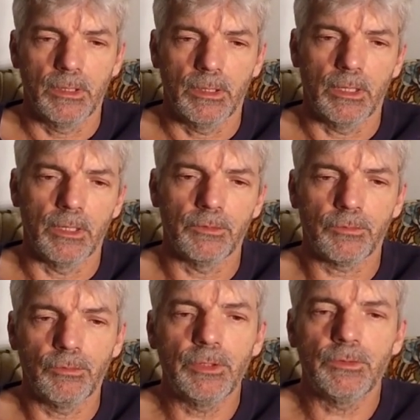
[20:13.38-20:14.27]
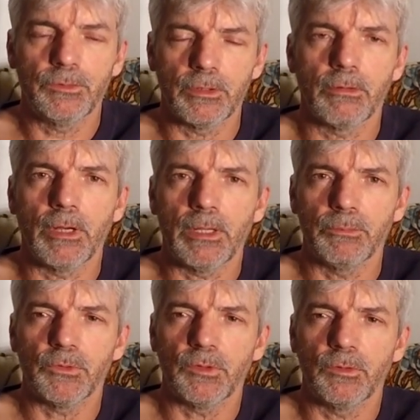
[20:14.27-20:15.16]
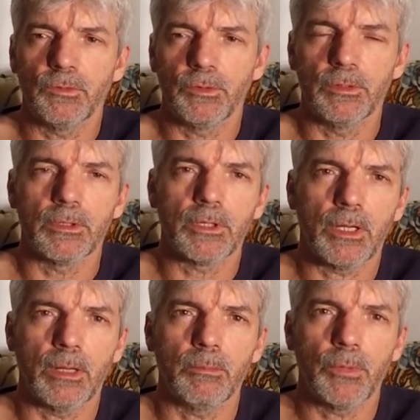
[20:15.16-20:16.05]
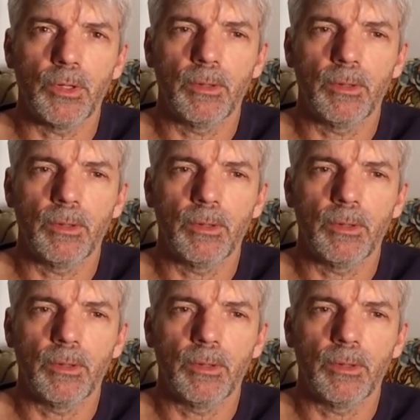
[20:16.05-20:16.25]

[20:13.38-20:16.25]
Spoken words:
and I squeezed the grapes into the cup,